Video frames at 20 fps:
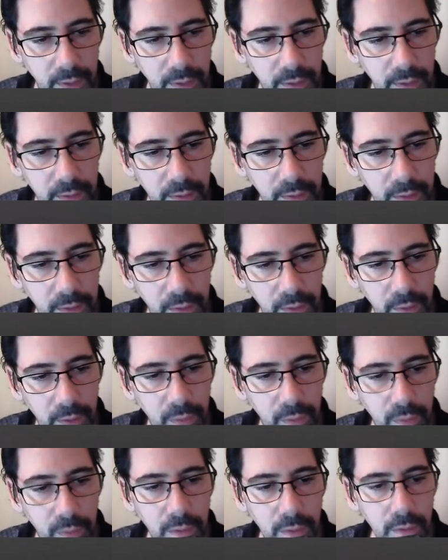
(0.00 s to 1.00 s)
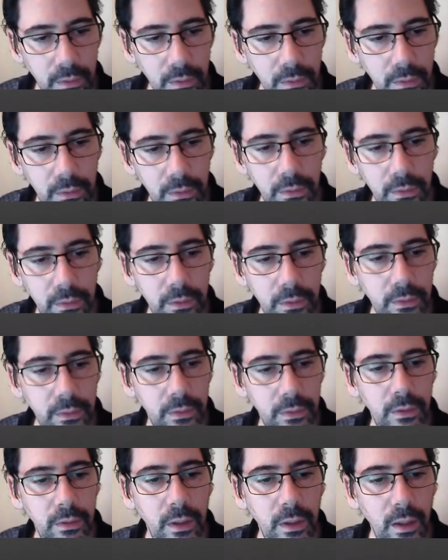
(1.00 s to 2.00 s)
hello world
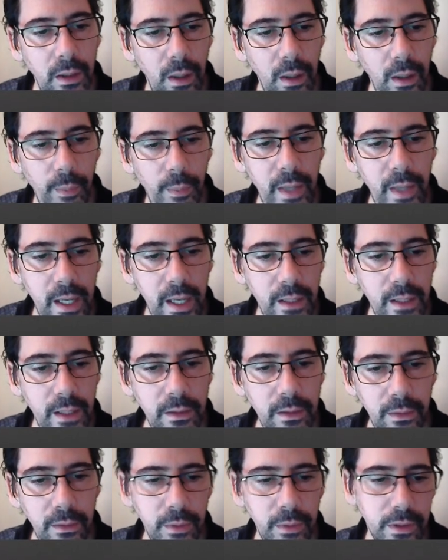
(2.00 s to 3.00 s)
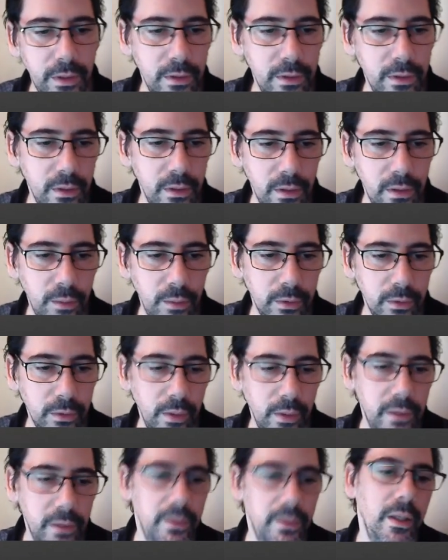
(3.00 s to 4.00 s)
append, which is the double
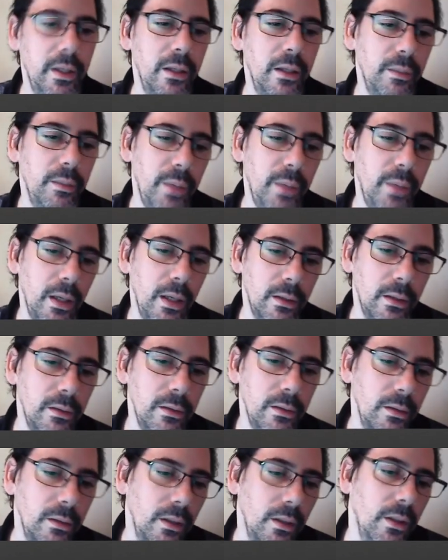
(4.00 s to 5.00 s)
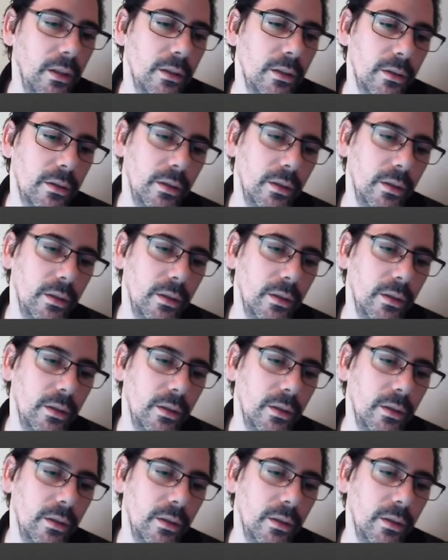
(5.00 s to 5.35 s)
greater than, append to